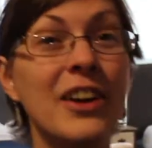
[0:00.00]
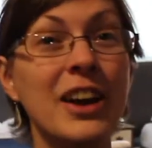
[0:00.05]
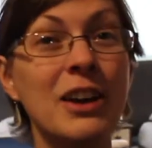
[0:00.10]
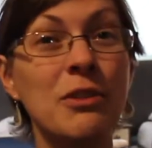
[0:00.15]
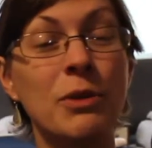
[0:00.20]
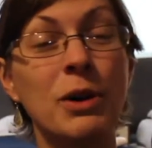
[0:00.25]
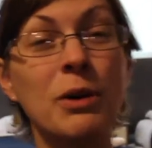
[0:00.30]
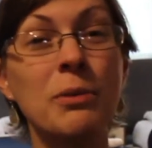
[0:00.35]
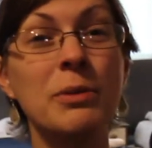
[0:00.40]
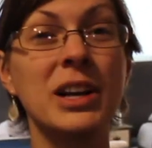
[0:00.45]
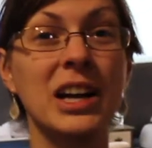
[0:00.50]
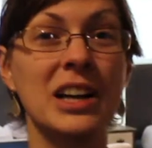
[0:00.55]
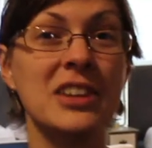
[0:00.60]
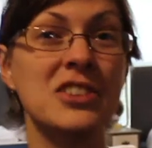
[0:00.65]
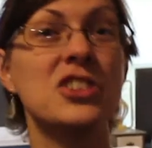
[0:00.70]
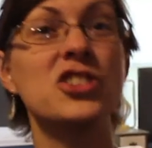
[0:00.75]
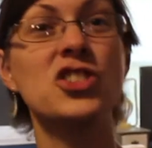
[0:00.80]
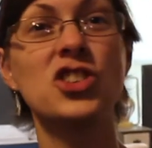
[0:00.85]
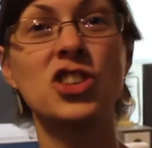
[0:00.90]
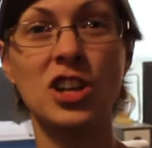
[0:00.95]
Well, we got
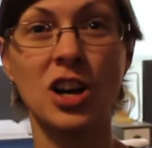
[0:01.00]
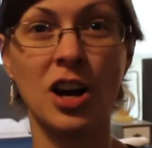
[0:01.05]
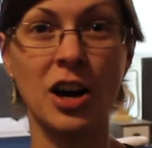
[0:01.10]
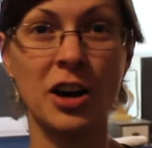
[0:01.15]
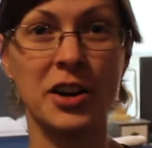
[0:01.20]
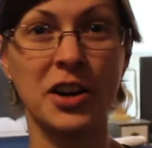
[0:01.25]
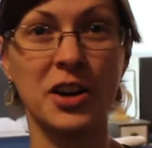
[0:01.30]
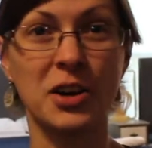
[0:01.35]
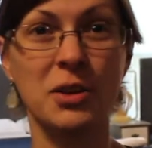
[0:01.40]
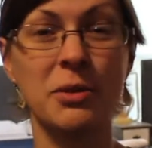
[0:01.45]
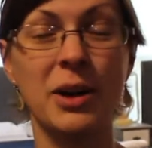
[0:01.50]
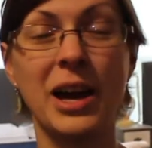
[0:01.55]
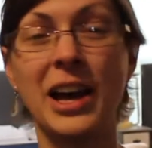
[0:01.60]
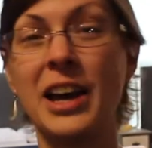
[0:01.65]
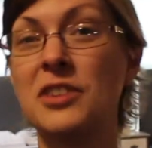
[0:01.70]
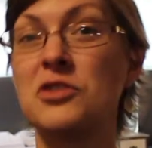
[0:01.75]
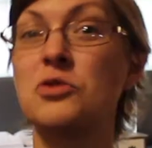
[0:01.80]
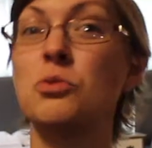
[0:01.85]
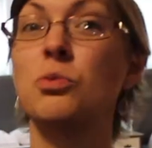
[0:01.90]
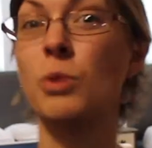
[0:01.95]
into Chicago
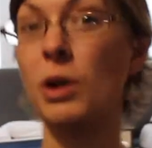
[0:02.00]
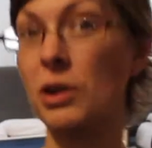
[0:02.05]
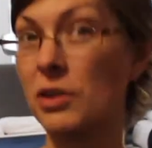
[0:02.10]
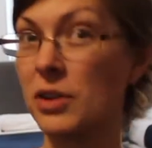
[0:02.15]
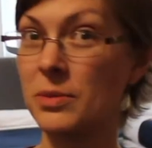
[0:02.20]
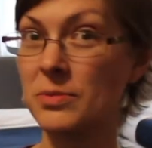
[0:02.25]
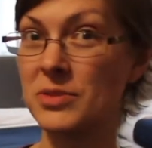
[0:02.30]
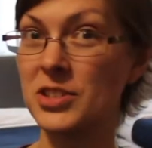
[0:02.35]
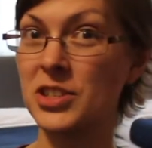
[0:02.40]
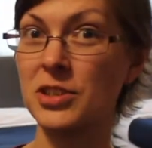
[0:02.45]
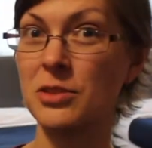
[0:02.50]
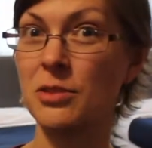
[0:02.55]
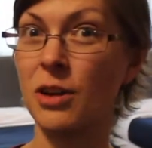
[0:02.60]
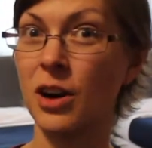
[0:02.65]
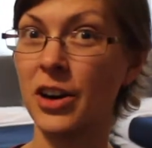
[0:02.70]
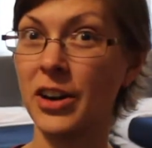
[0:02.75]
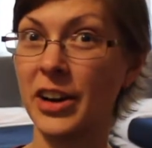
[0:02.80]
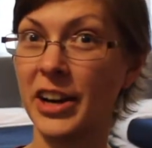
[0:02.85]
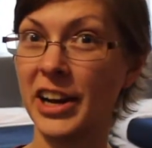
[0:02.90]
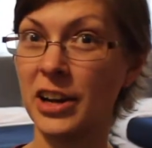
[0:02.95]
and welcome to
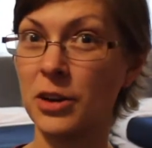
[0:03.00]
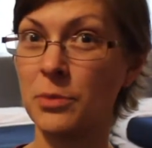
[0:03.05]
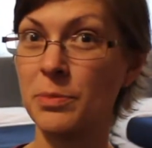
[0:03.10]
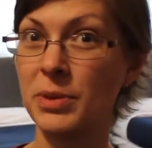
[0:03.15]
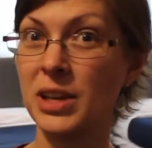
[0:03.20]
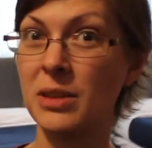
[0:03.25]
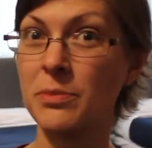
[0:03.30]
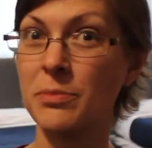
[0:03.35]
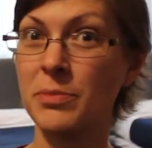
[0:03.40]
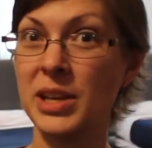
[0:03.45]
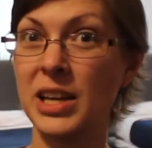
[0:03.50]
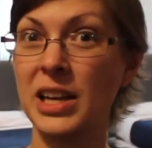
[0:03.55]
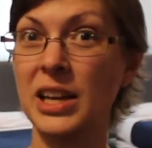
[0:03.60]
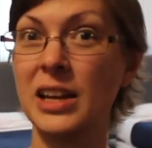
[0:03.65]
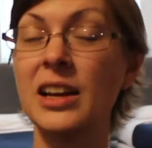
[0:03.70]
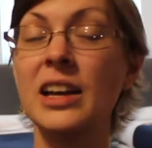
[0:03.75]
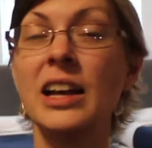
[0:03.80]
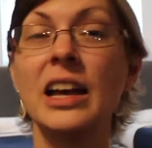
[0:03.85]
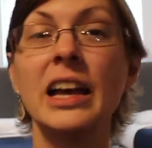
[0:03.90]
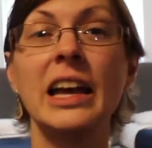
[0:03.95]
our
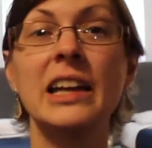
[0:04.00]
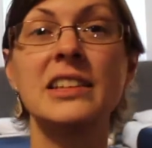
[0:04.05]
Airbnb.